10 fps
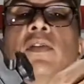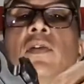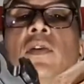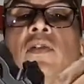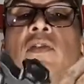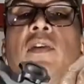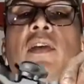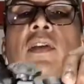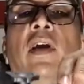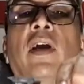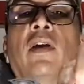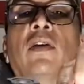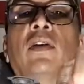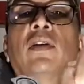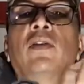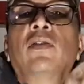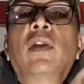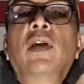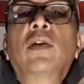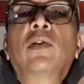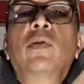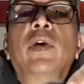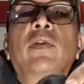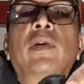you can see there, it's like a quick